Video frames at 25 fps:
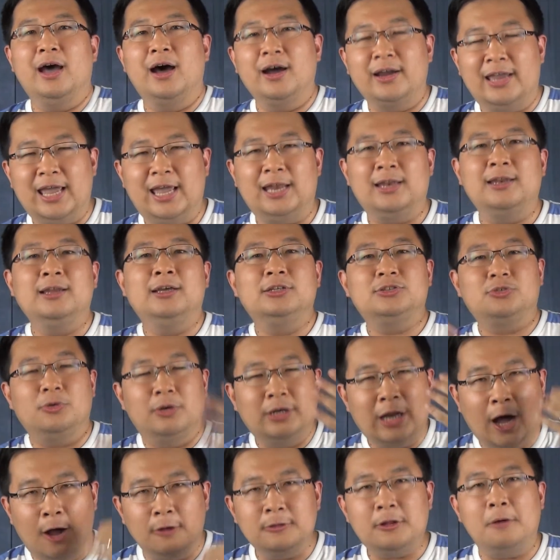Again, so
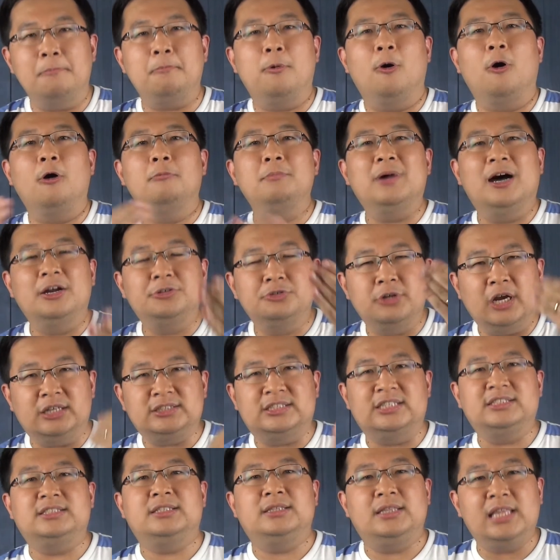now the poem
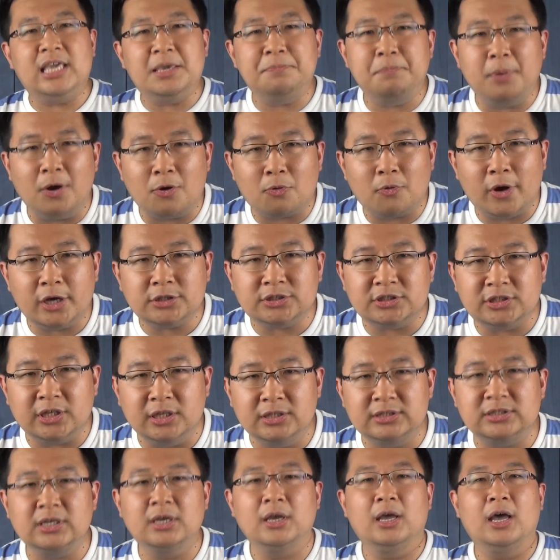addresses deeper
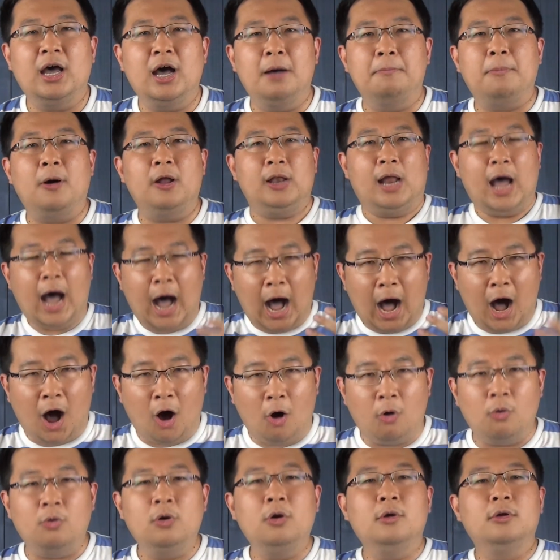questions about
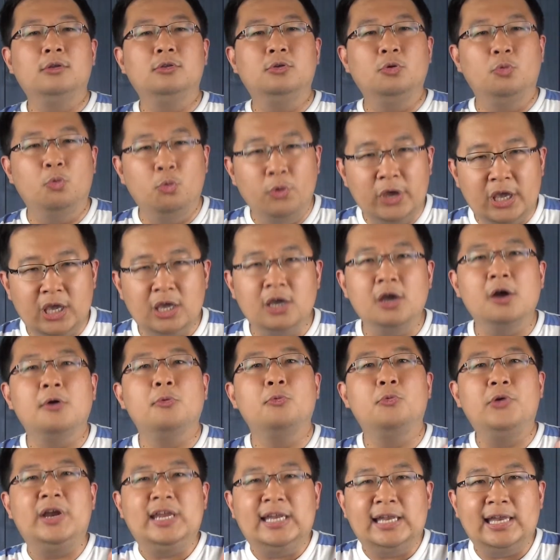how do we
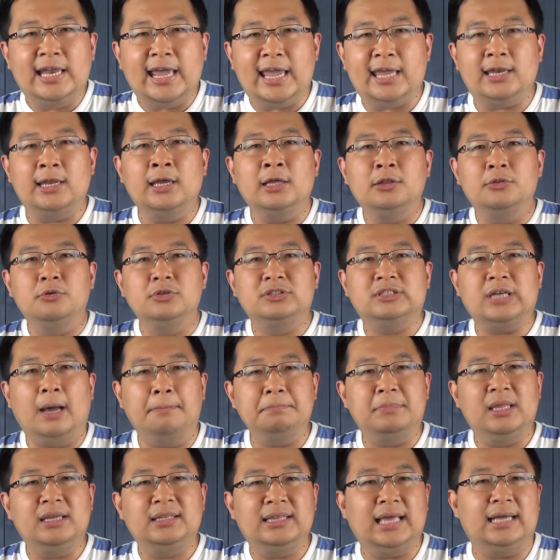relate to
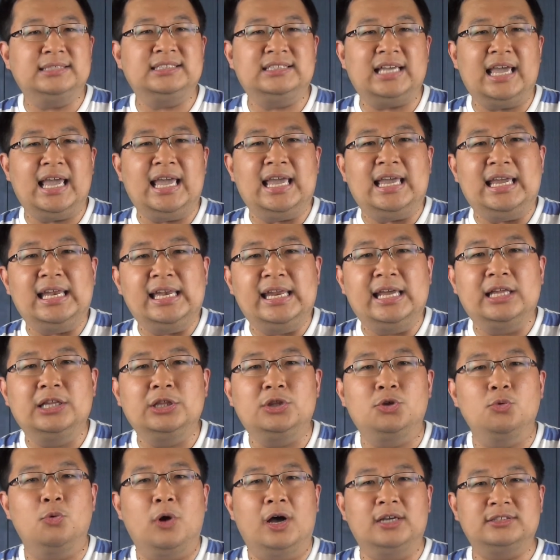something that's
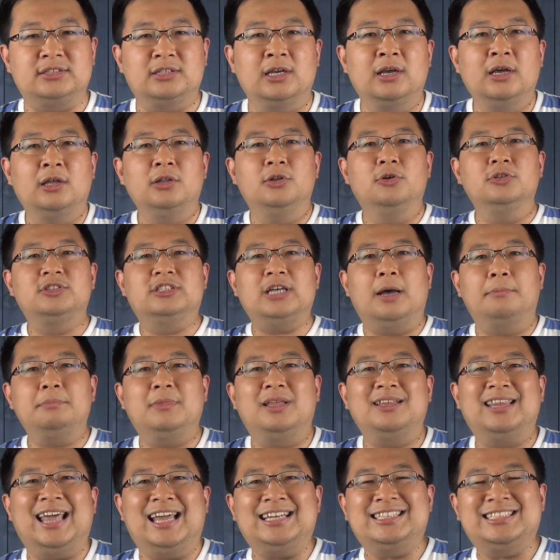alien to us, to
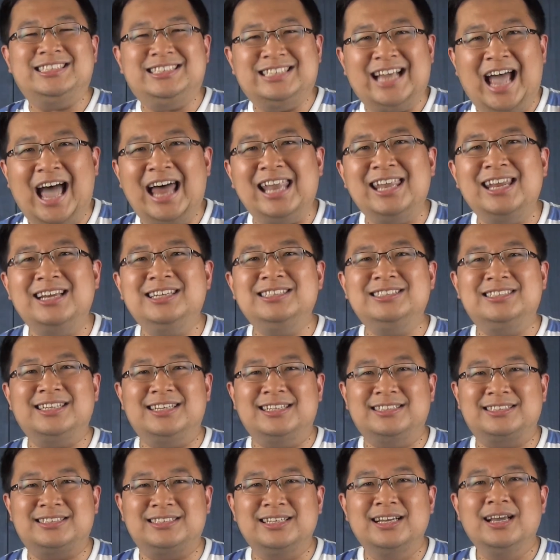something that
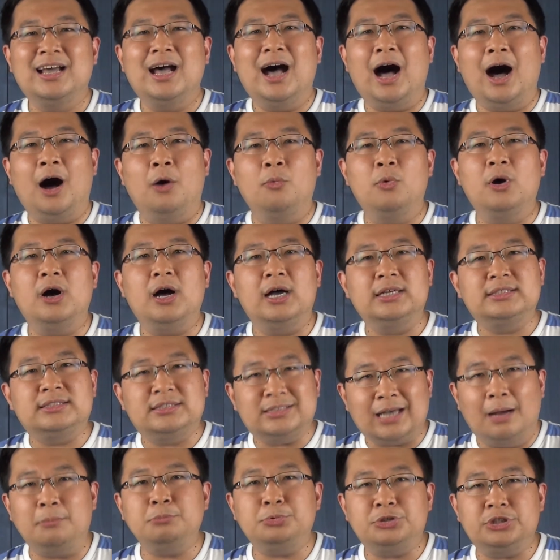challenges our
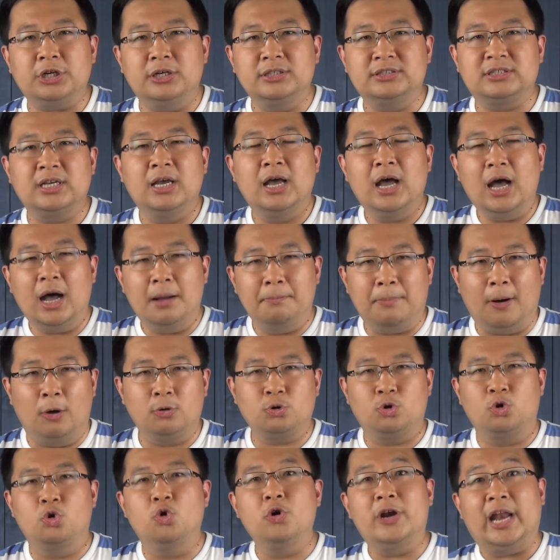assumptions
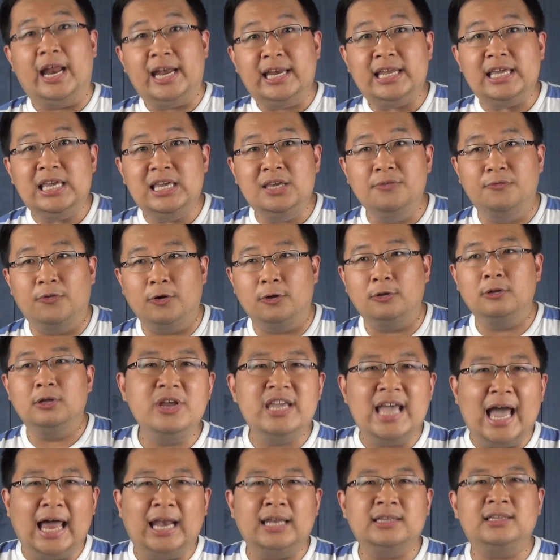about good and evil,
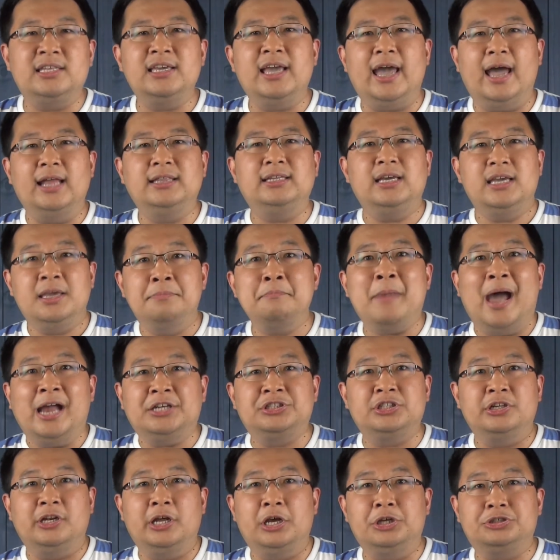reality and the
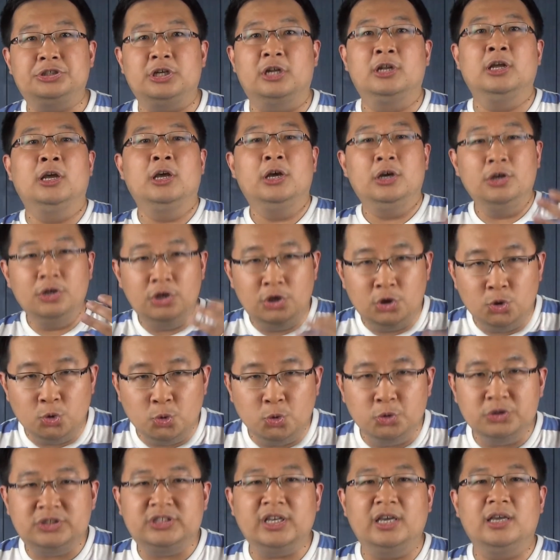imagination,
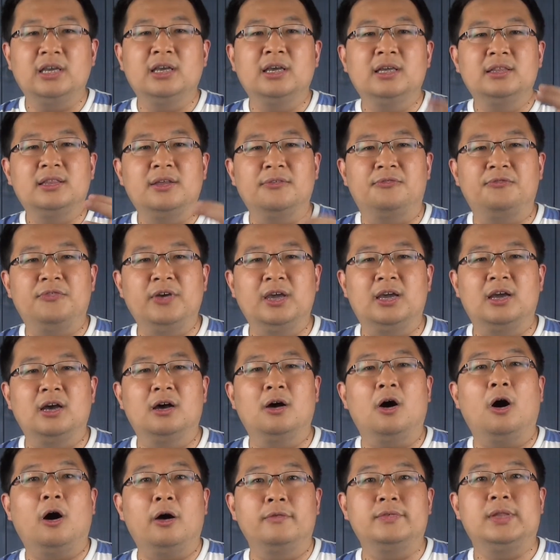using the figure
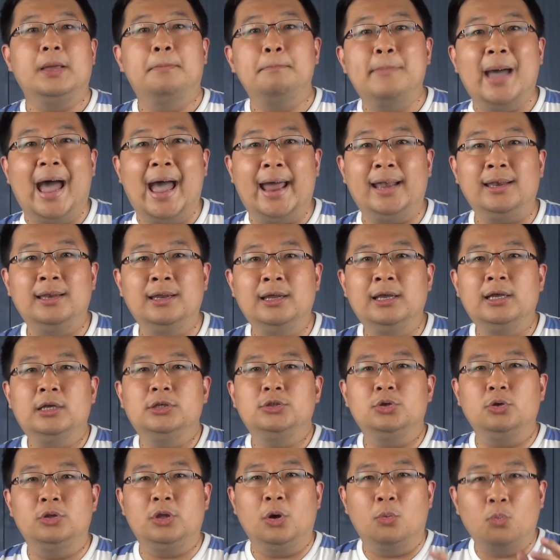of the bat.
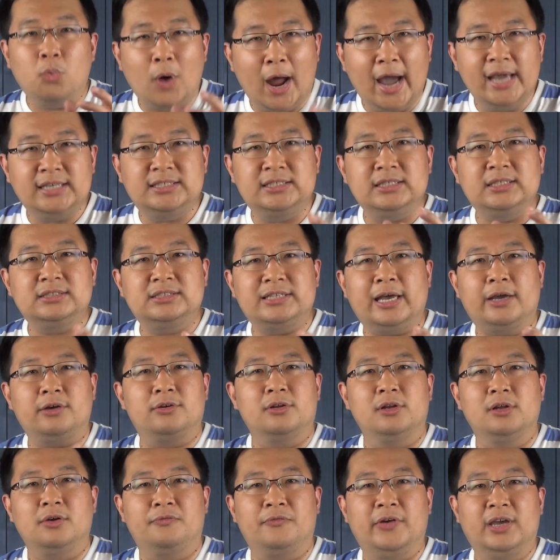So the rising
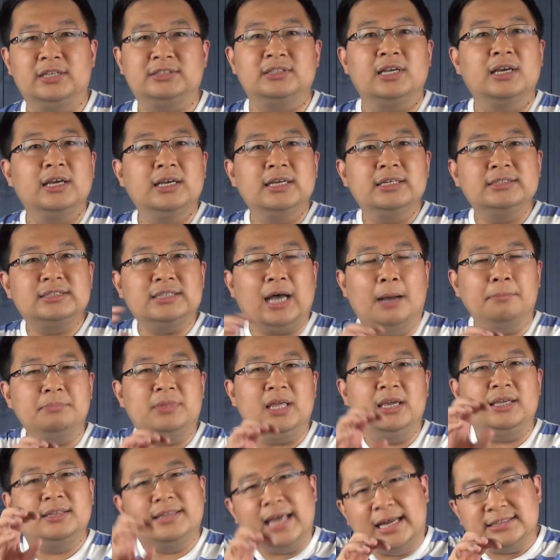secular face,
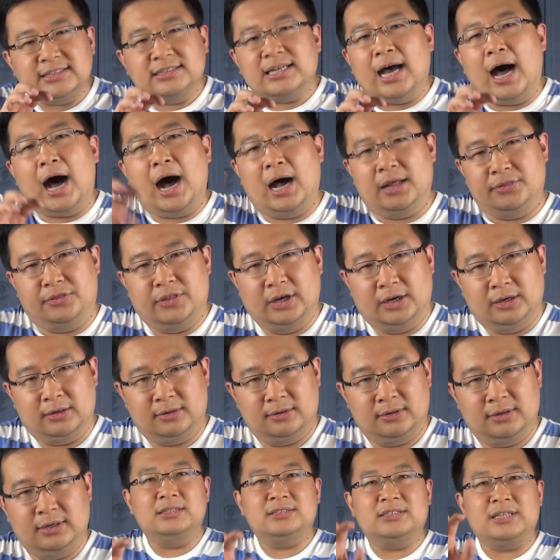something that's other,
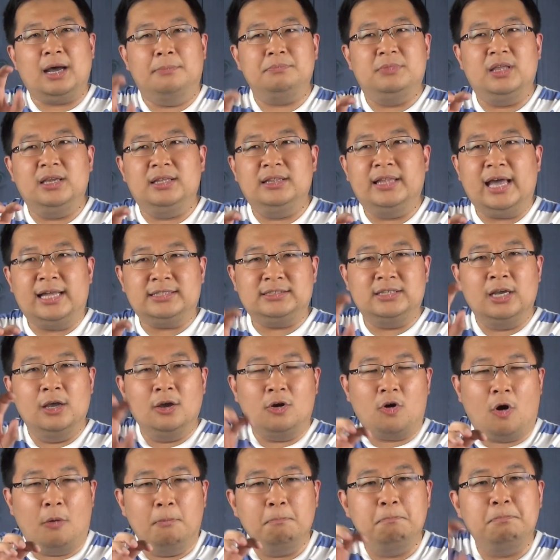something that's
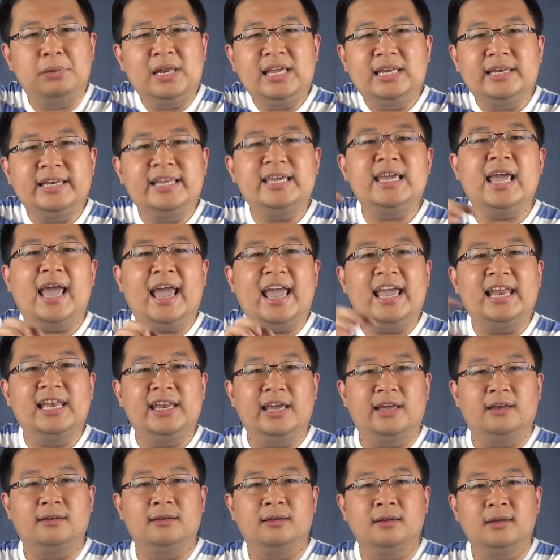completely
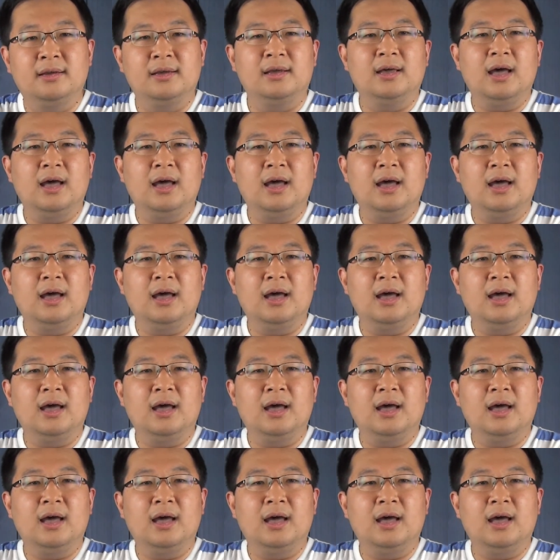alien,